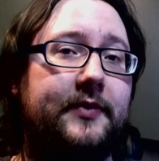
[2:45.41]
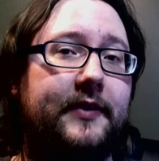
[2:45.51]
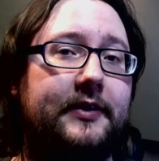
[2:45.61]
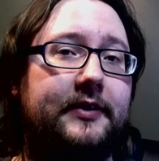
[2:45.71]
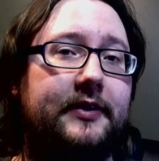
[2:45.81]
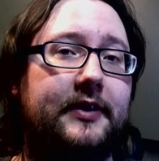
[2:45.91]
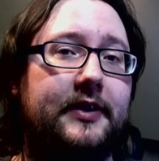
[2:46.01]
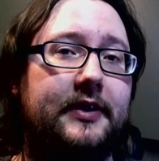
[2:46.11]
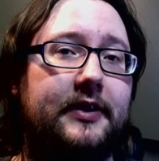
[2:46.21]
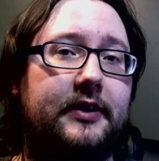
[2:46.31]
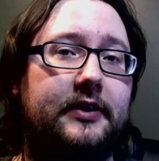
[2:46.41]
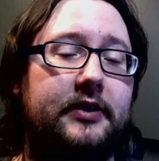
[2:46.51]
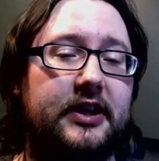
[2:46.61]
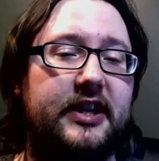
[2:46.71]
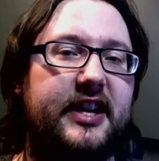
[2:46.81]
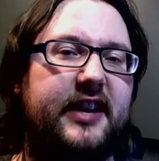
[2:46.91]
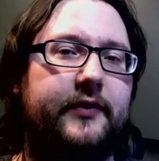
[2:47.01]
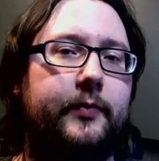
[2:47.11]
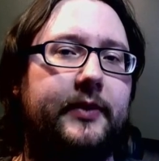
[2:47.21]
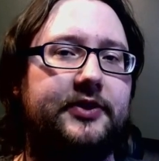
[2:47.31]
found in the
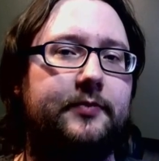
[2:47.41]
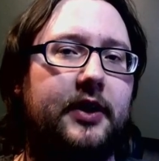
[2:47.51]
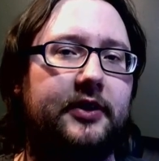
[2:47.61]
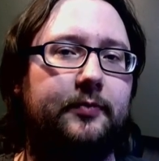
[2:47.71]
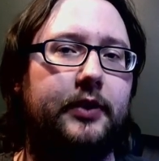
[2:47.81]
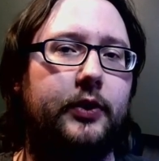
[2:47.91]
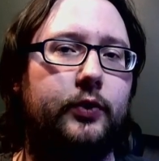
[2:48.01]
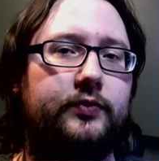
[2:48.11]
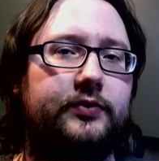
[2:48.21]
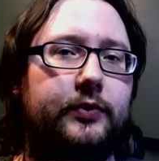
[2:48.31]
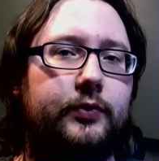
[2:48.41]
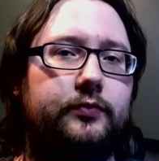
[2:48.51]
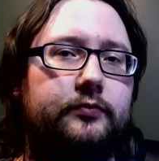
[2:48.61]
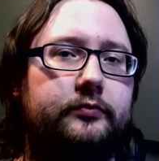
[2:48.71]
information box below, so